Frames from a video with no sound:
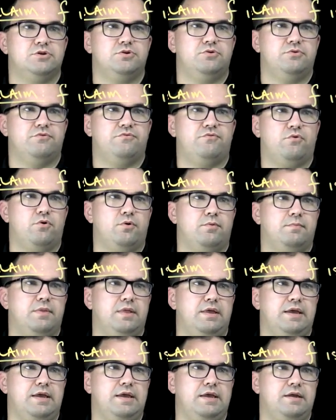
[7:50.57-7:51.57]

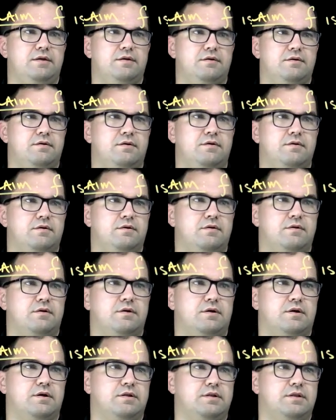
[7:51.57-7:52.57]
uniformly
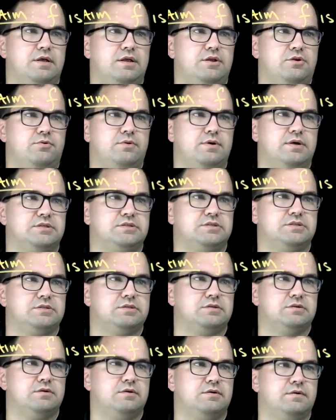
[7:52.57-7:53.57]

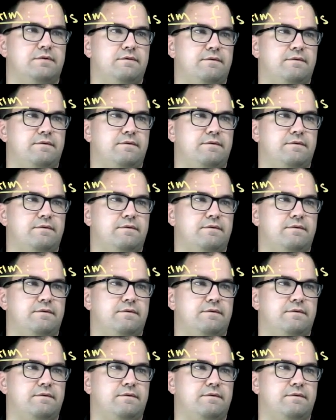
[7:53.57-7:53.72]
continuous